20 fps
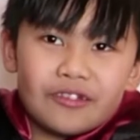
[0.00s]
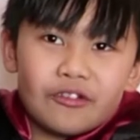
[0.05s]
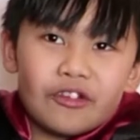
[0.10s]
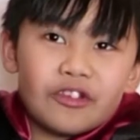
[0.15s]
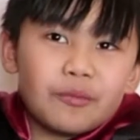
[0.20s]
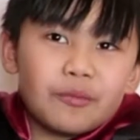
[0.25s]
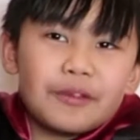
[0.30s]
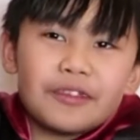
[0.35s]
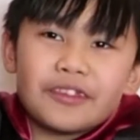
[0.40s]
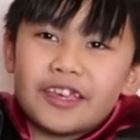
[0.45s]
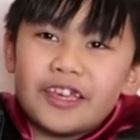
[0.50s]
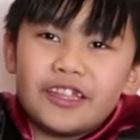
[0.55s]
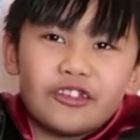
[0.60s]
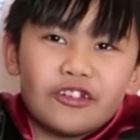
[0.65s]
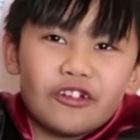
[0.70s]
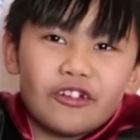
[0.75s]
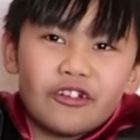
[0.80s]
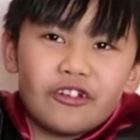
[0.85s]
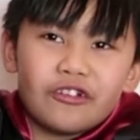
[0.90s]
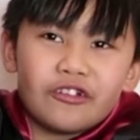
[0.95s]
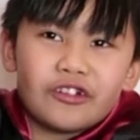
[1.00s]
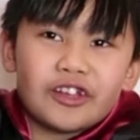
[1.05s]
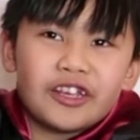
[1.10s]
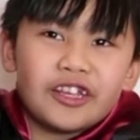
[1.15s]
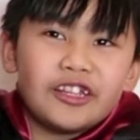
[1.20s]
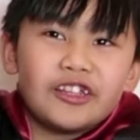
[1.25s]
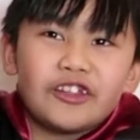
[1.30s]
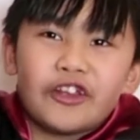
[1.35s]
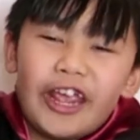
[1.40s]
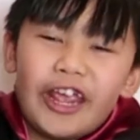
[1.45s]
Christmas Kinder,
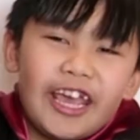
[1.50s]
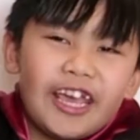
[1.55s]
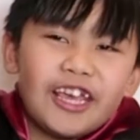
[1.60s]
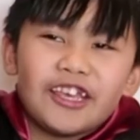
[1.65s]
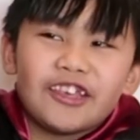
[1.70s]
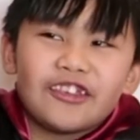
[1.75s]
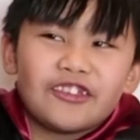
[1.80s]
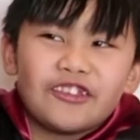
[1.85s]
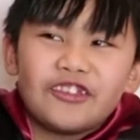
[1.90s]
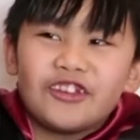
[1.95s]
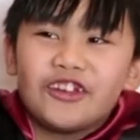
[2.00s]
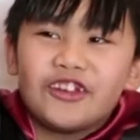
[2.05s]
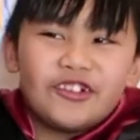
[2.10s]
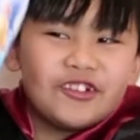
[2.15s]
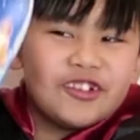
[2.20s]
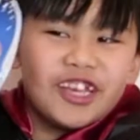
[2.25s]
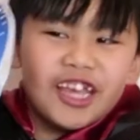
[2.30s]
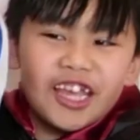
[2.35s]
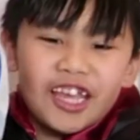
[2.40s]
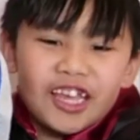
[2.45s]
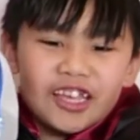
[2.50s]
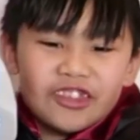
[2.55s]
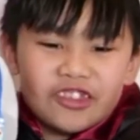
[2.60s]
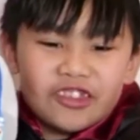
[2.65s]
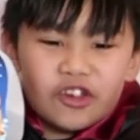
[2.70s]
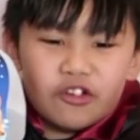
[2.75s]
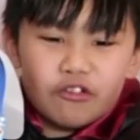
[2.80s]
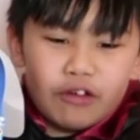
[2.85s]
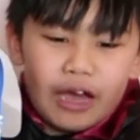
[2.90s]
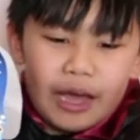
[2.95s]
Kinder eggs, you know.
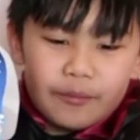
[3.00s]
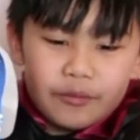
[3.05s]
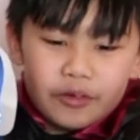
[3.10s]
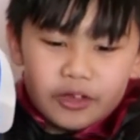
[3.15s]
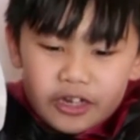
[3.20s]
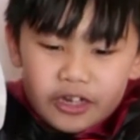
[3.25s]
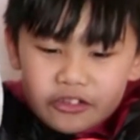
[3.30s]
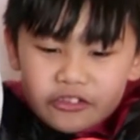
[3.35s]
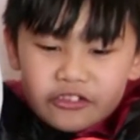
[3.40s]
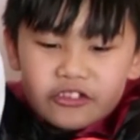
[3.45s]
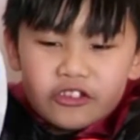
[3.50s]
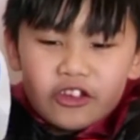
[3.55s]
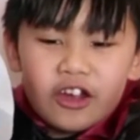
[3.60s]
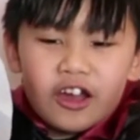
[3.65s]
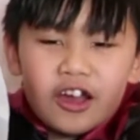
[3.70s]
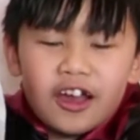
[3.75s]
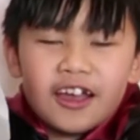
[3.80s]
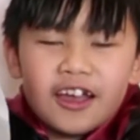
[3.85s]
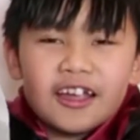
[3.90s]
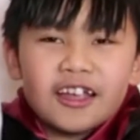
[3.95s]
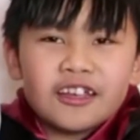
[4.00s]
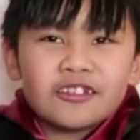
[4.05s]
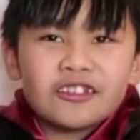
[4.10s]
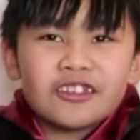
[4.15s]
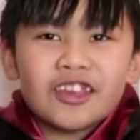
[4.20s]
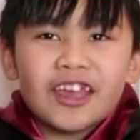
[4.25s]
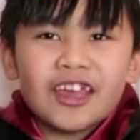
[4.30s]
So I'm gonna start